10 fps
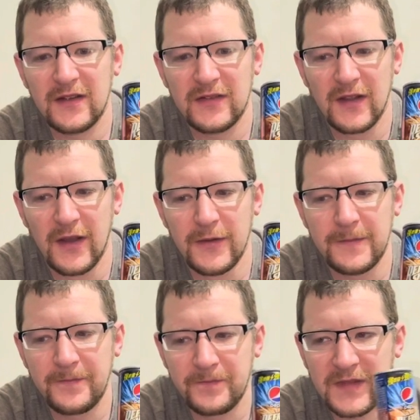So,
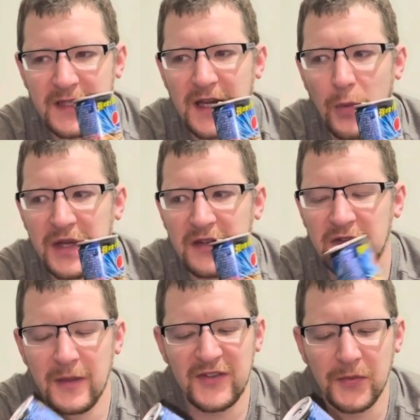
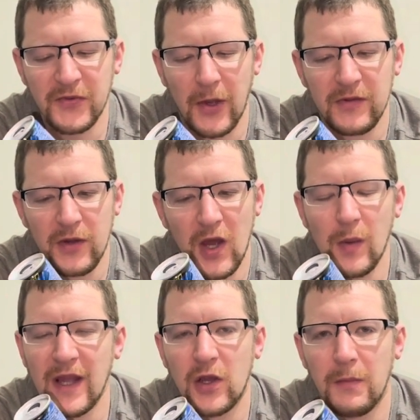sometimes when I
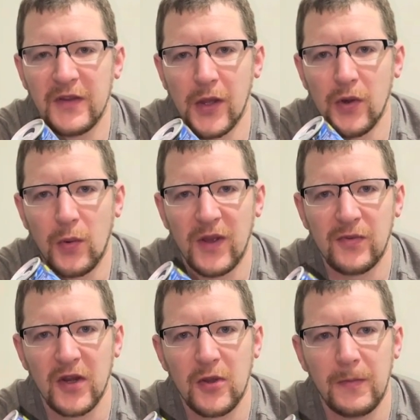wake up, I don't always
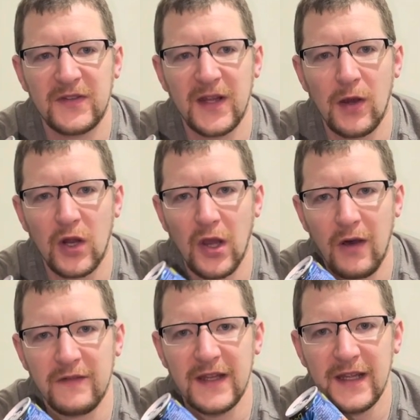want a cup of tea or a
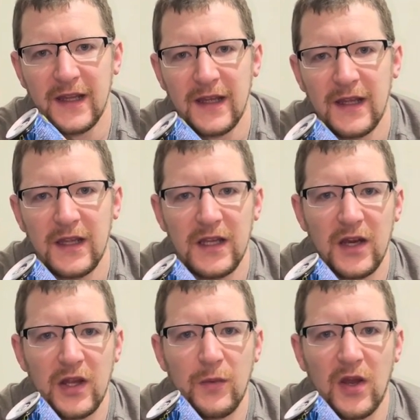coffee. You
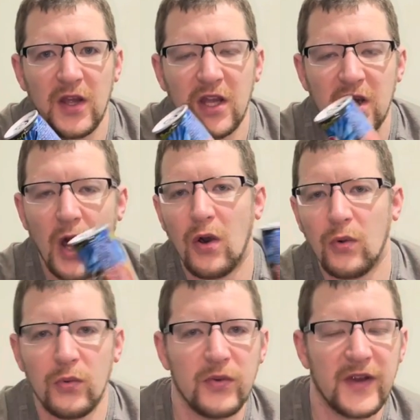know, you want like a
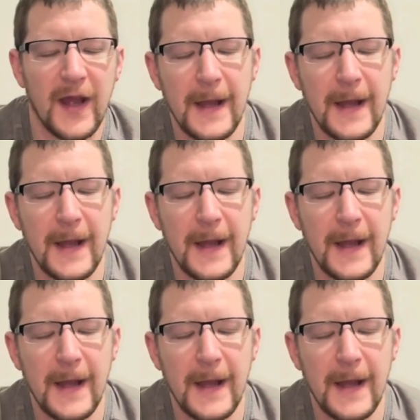cold